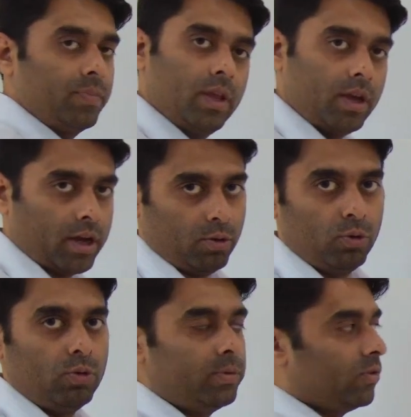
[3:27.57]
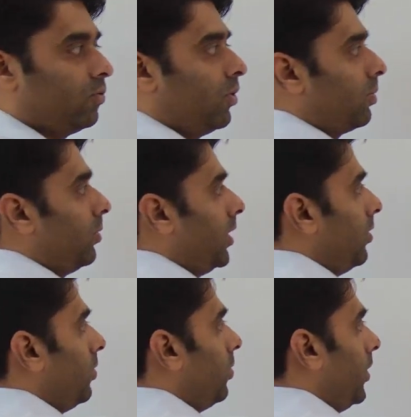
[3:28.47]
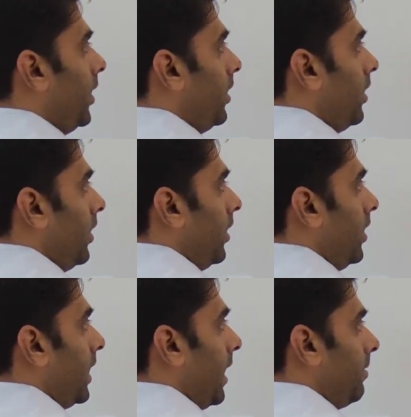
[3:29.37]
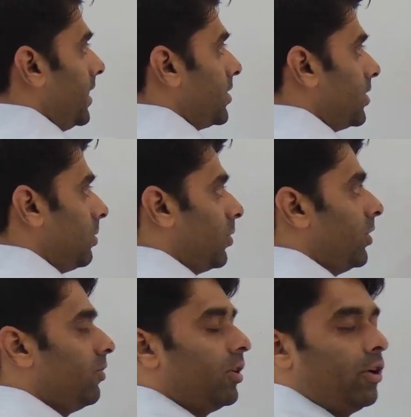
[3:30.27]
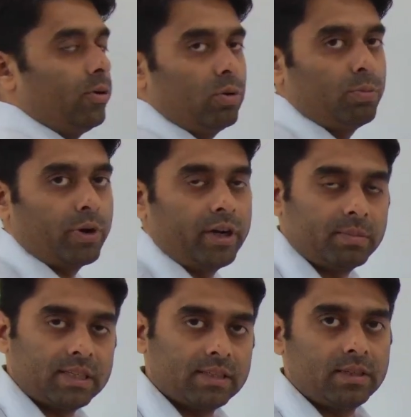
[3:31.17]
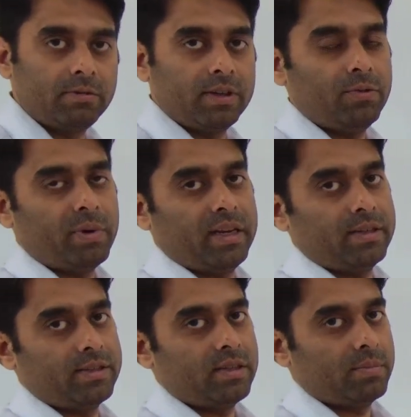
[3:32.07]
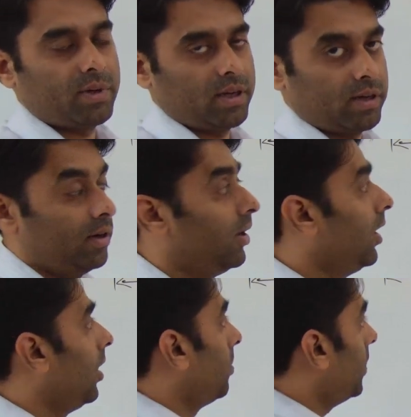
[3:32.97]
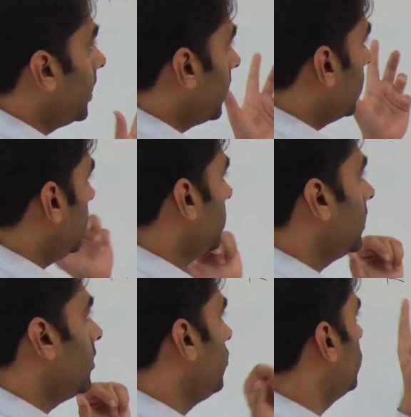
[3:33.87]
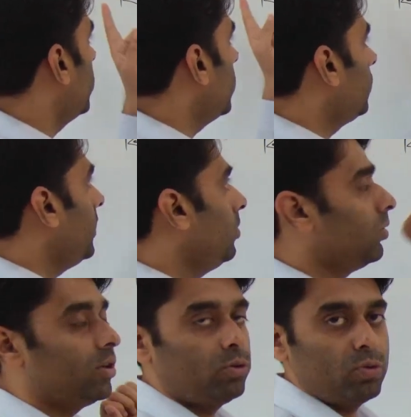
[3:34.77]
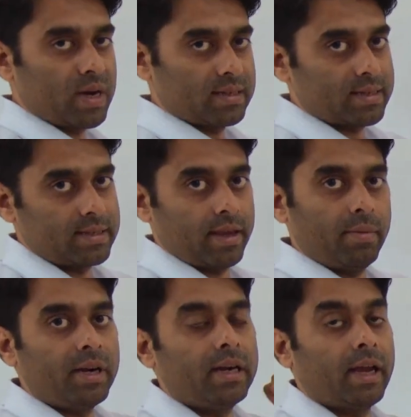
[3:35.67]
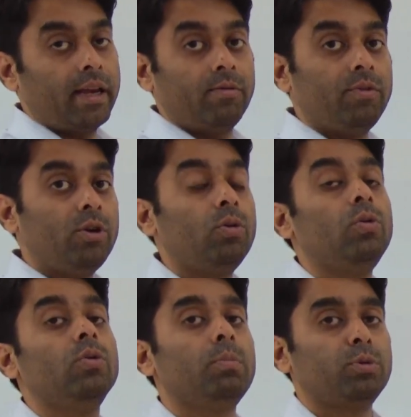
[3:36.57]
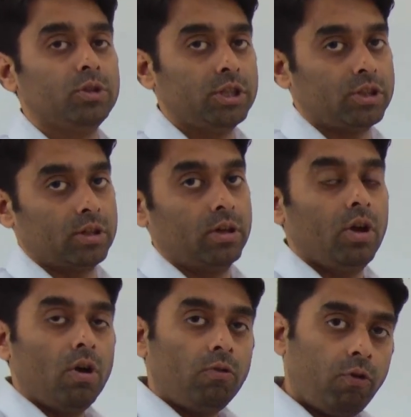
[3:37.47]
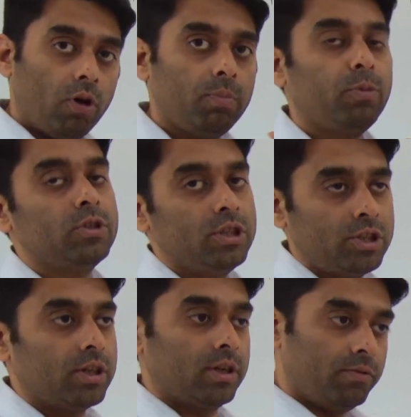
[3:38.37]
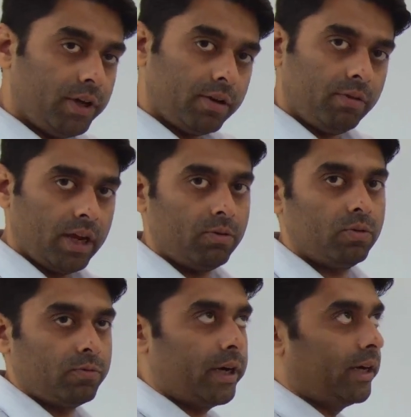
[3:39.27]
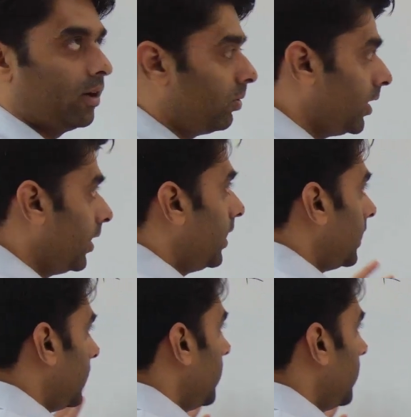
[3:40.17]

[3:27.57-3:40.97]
I hope this formula you know it. Gravitational potential due to a point mass is given as minus gm by r. But the issue is, we know the two masses m and 9m, we don't know the position. For position, where we have to find out, they